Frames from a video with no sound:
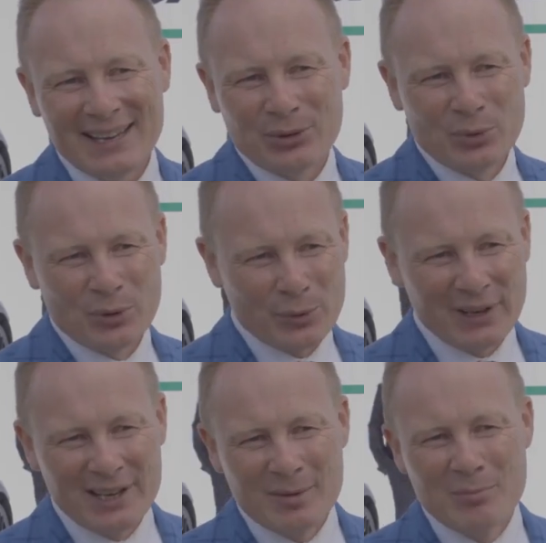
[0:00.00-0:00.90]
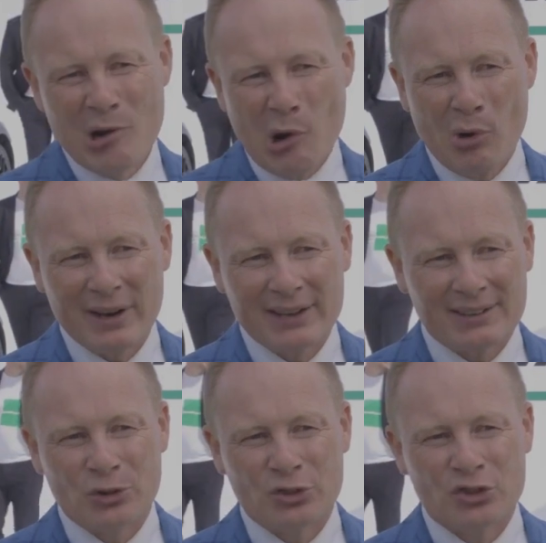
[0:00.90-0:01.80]
it will really blow and
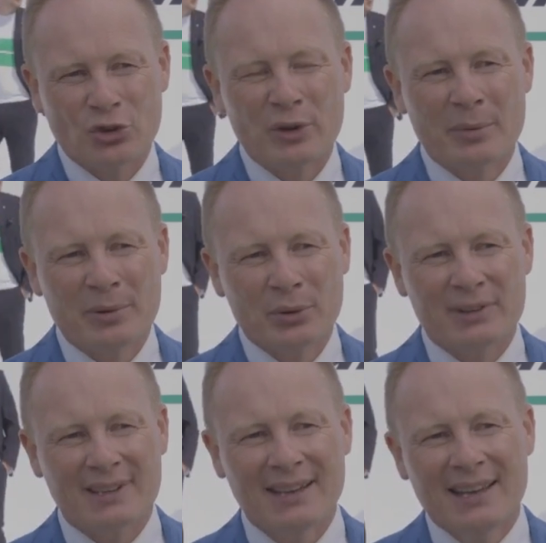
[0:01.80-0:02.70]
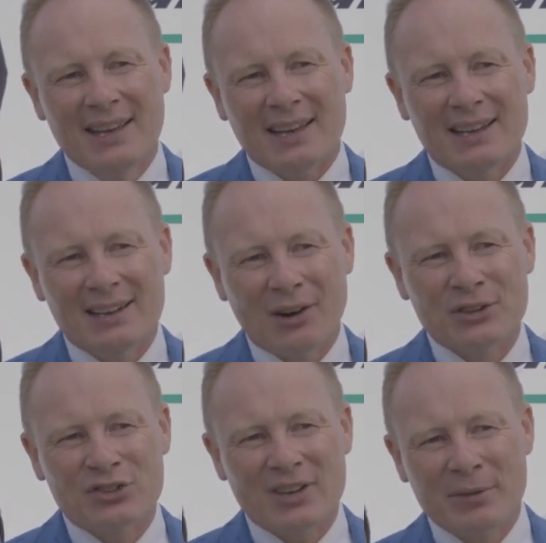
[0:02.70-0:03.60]
you know show the beauty uh,
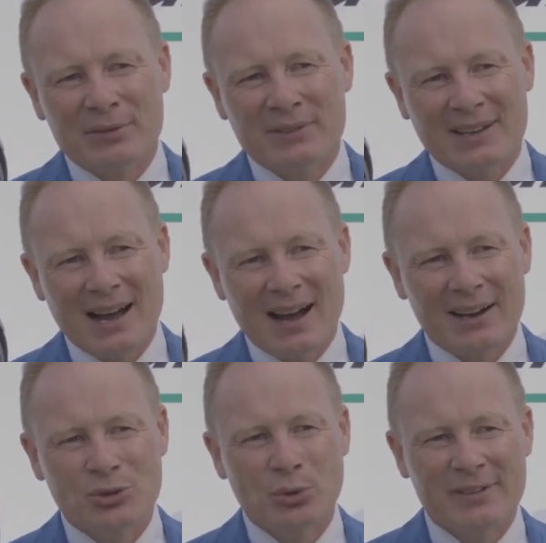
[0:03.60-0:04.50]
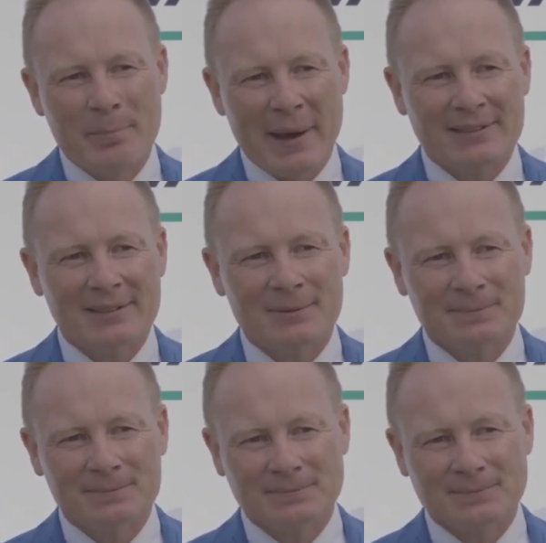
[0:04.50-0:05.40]
of the shape of the car to its best.
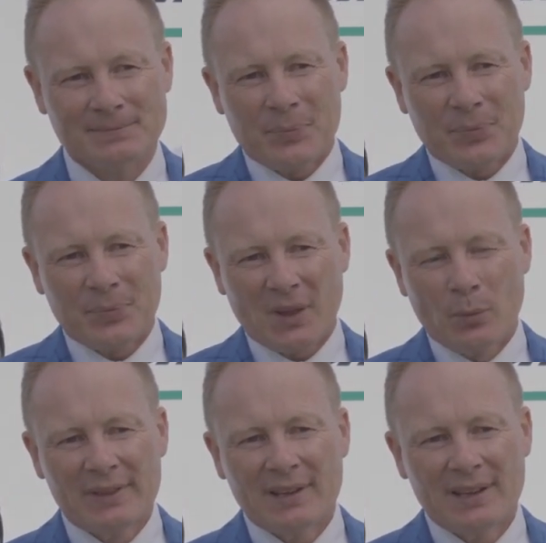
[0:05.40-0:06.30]
With the